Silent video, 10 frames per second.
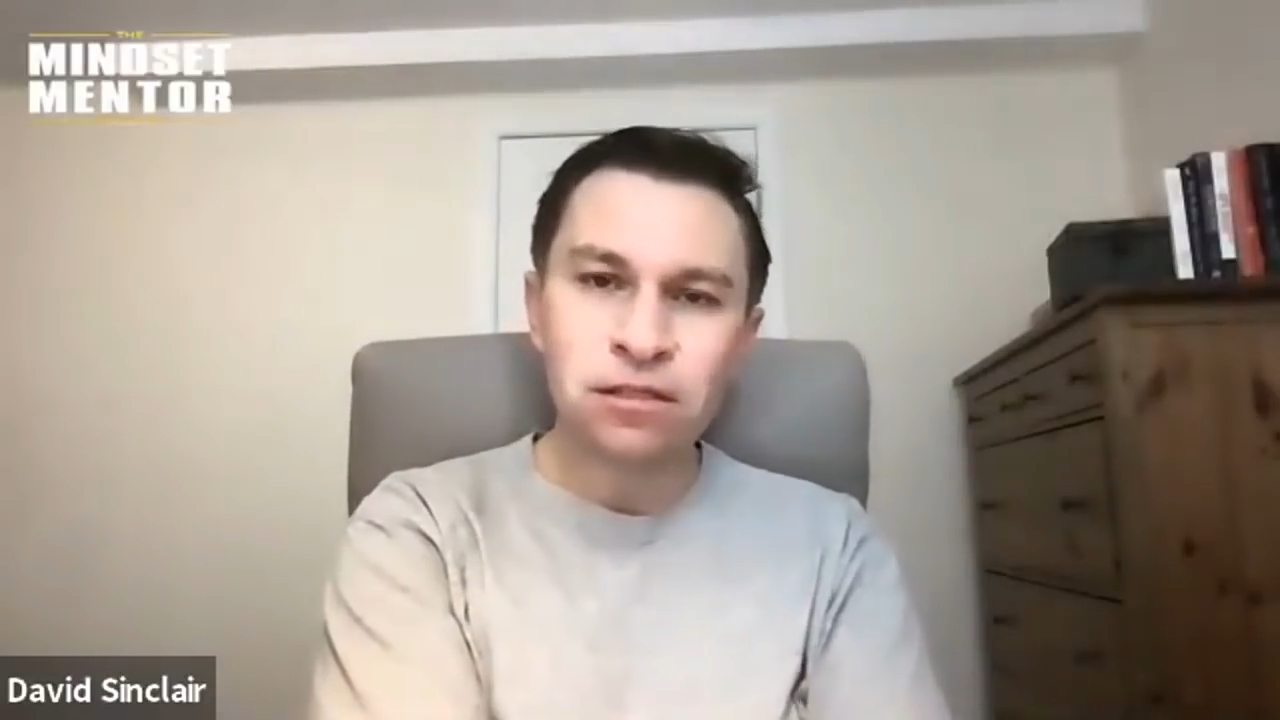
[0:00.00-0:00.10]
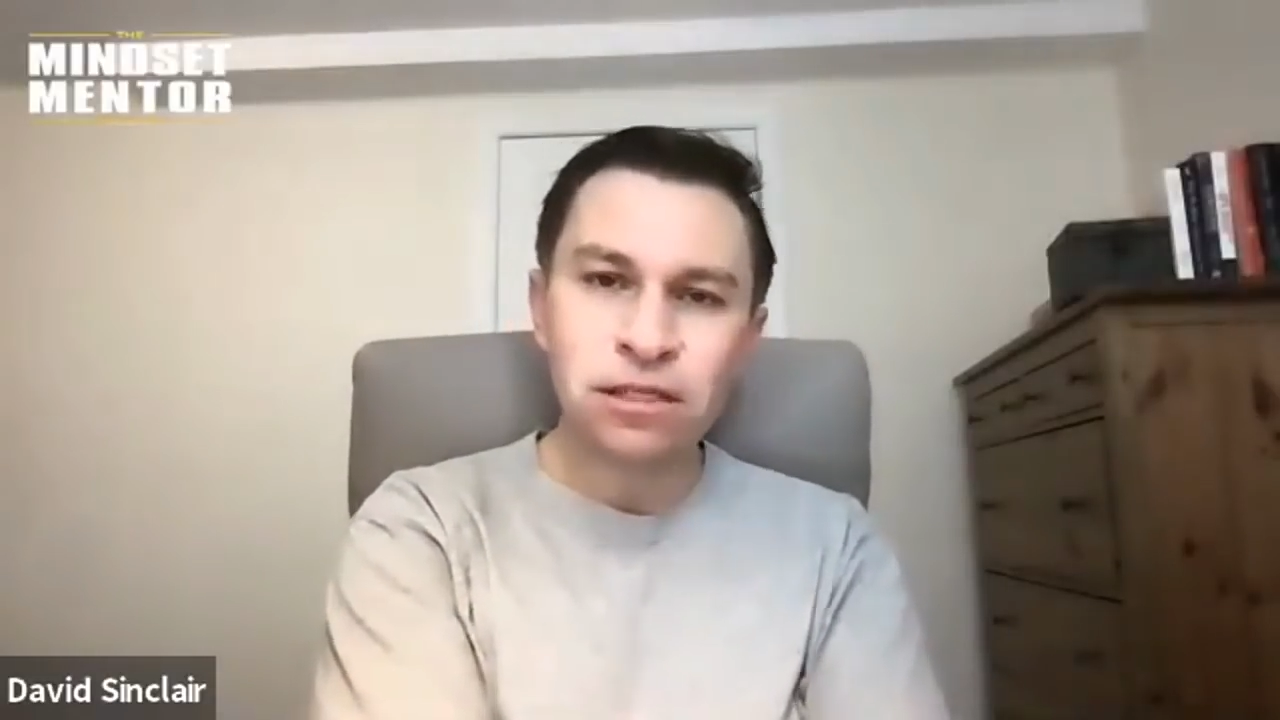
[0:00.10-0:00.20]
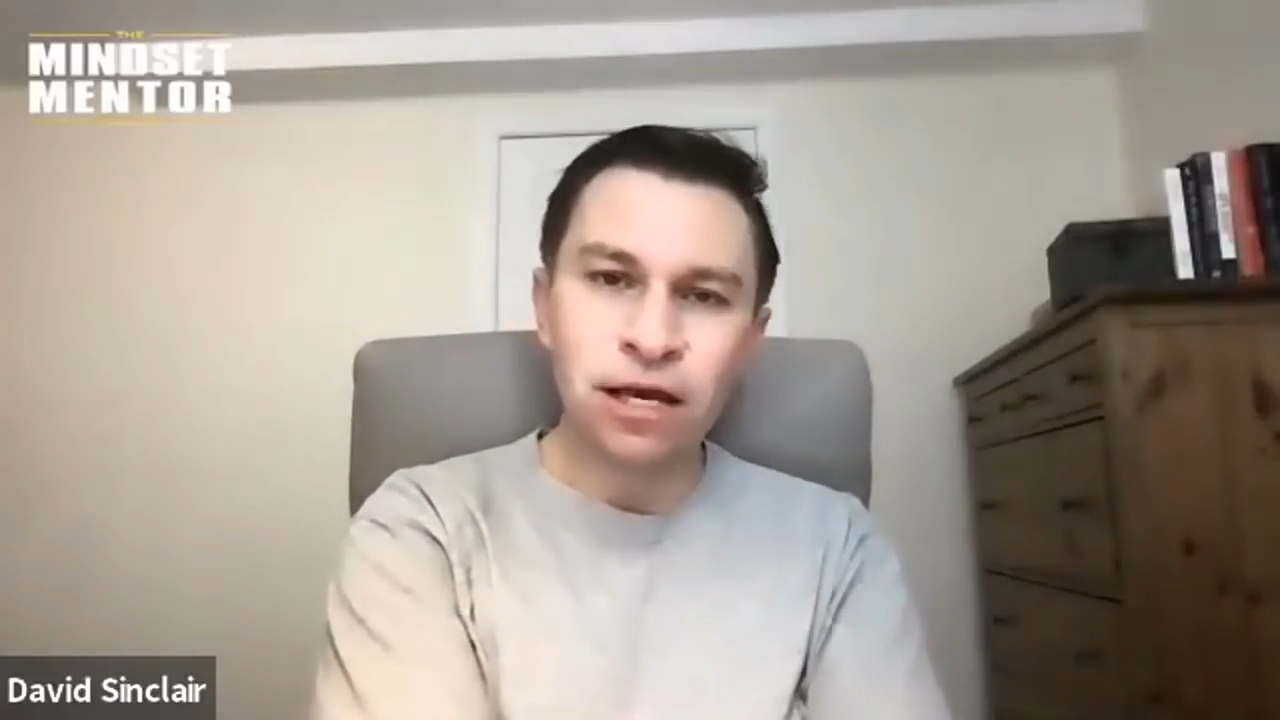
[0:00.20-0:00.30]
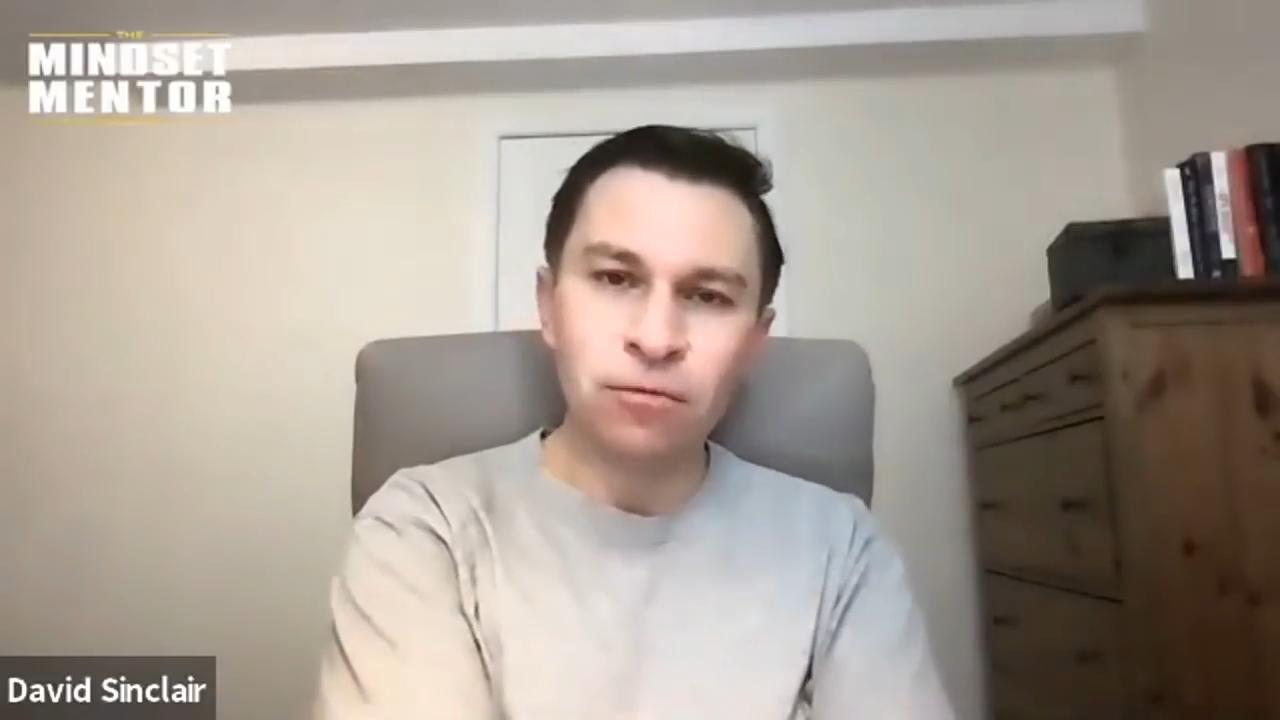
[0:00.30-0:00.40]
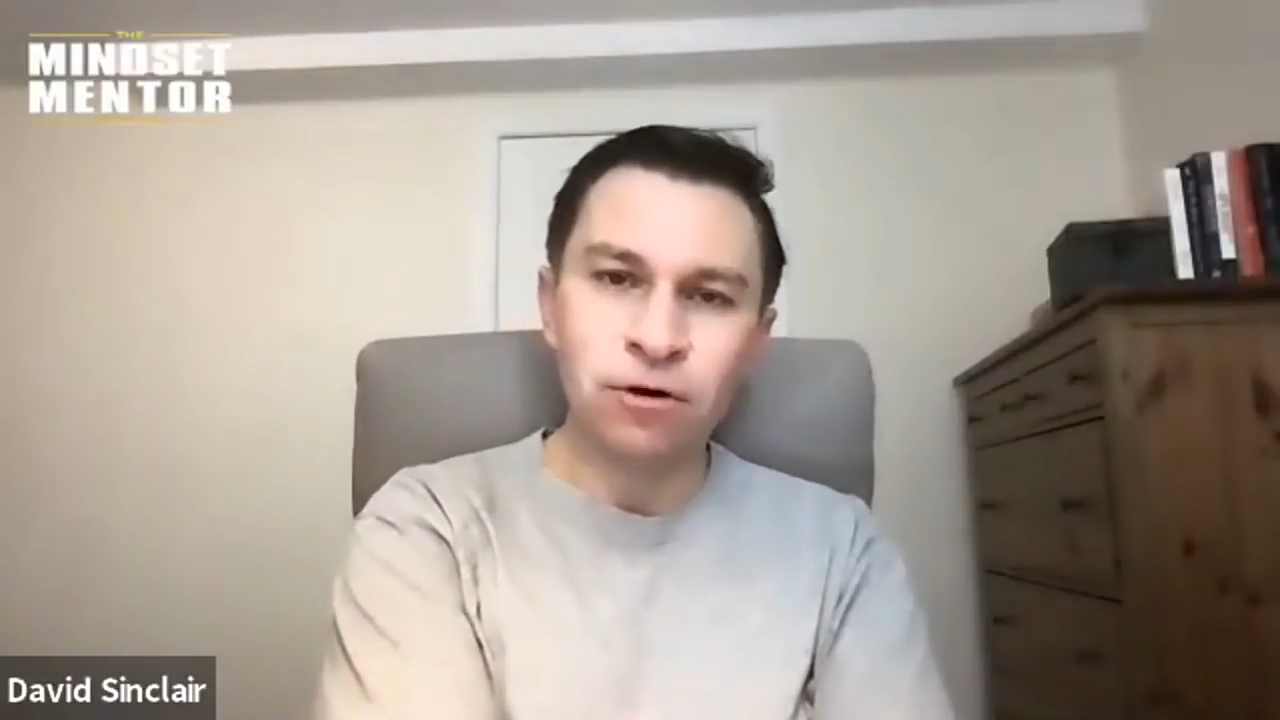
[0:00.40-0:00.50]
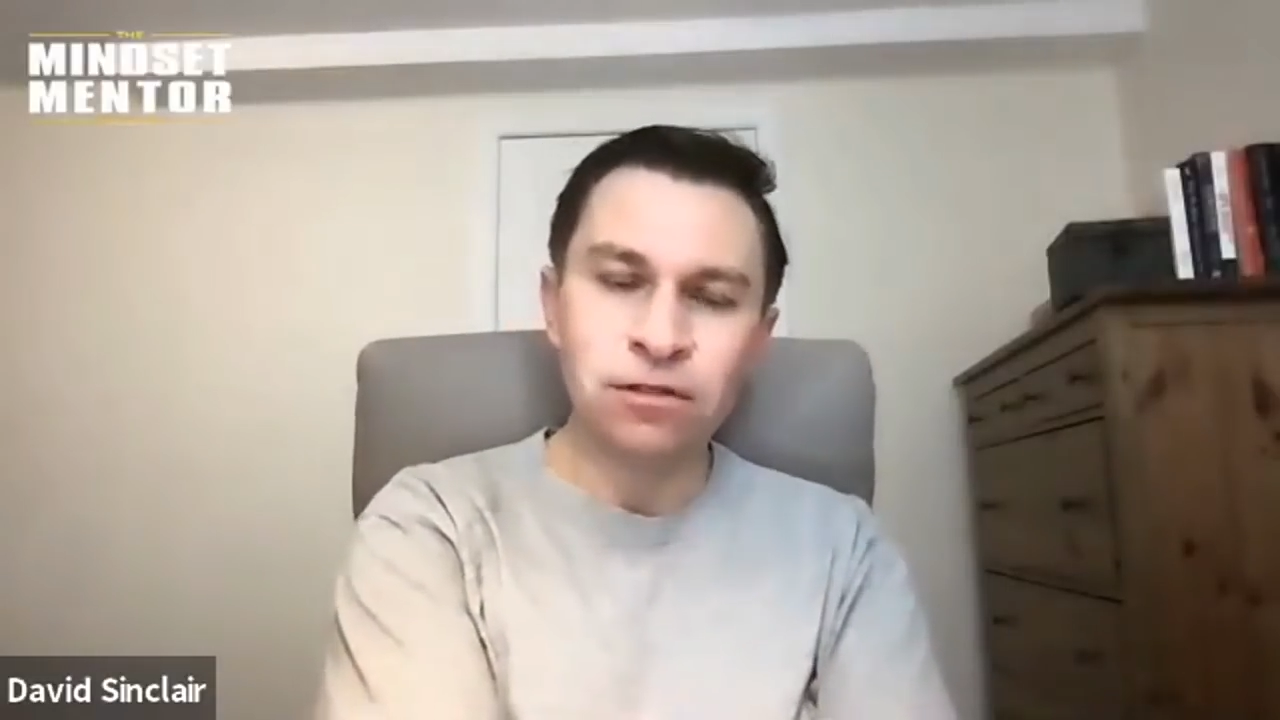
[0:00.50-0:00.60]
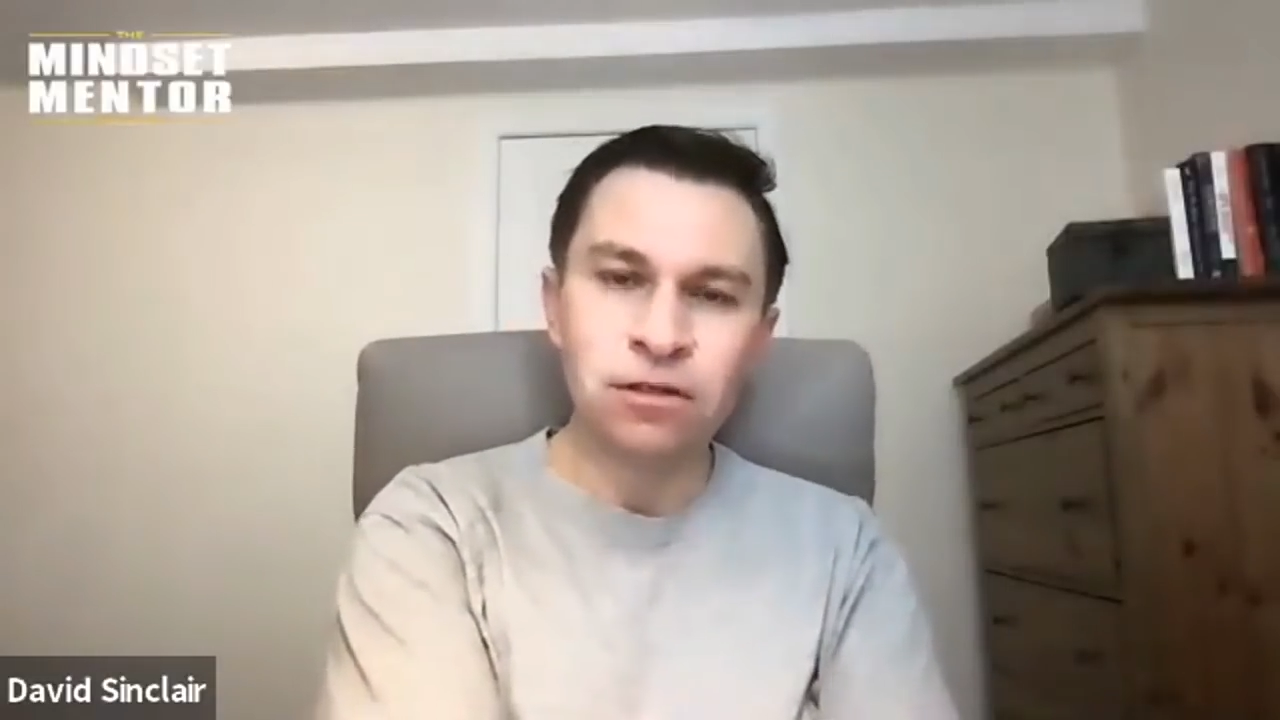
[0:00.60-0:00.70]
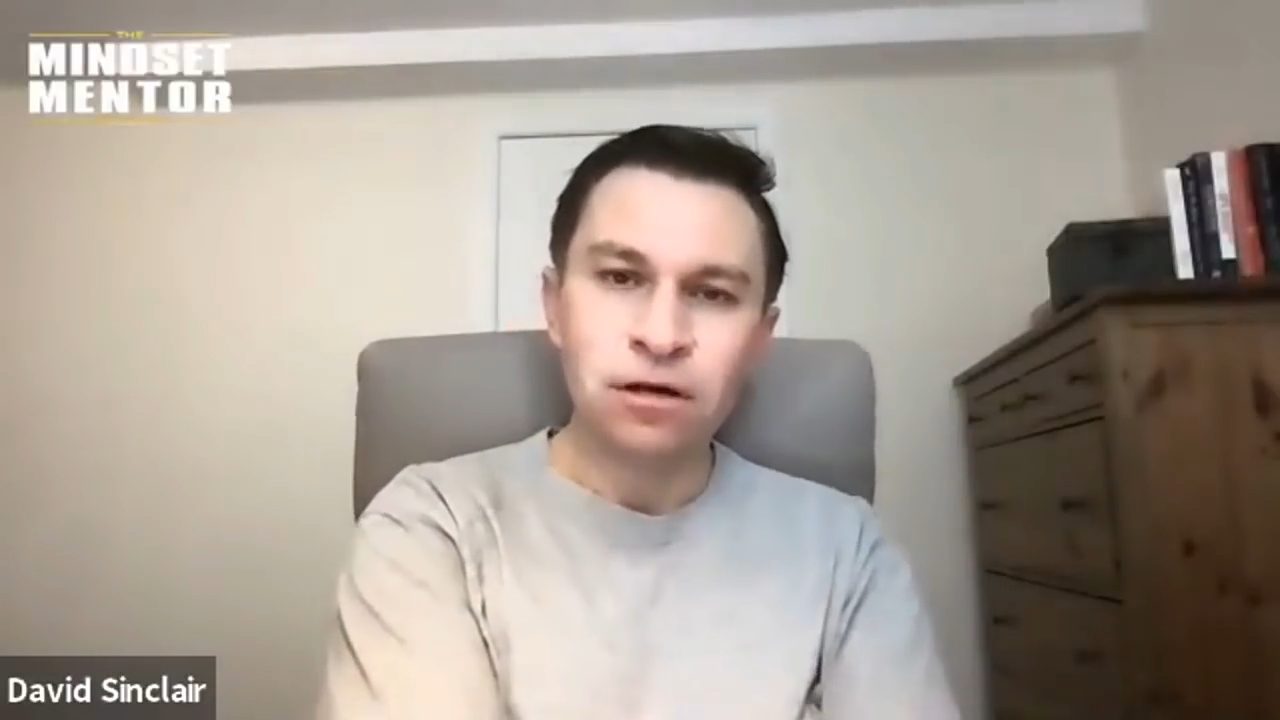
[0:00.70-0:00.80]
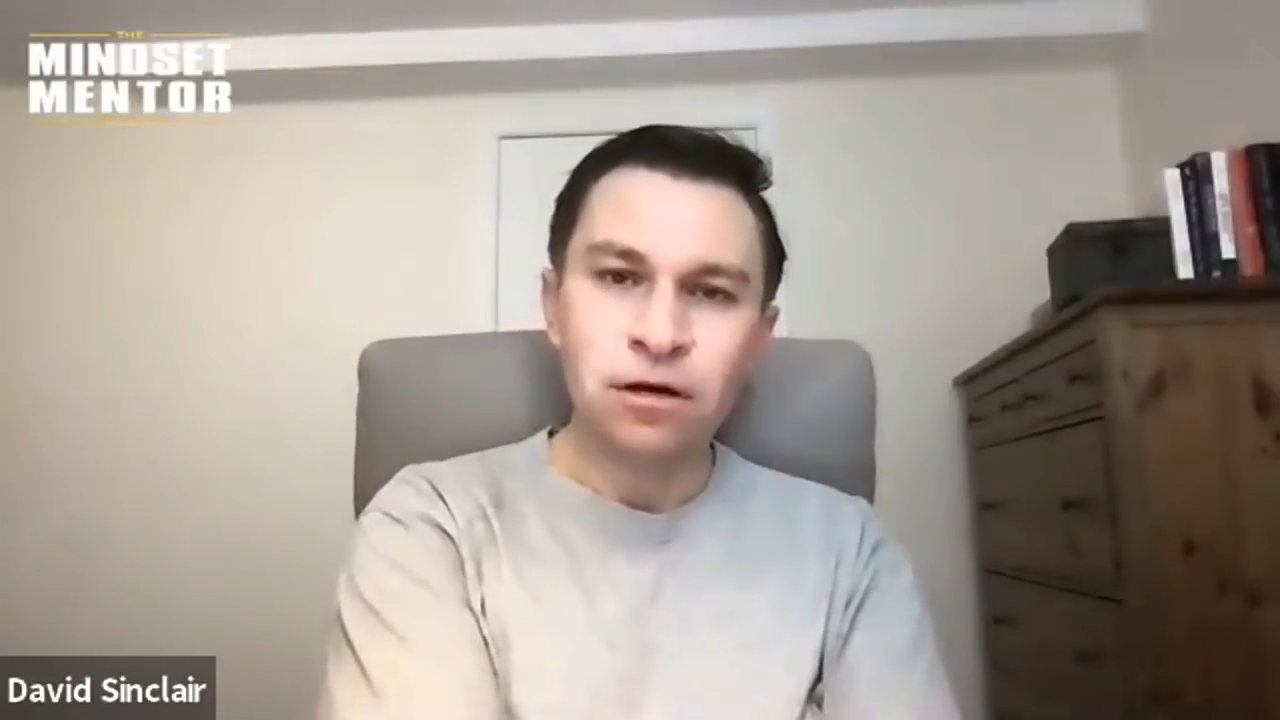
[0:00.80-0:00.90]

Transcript: say was,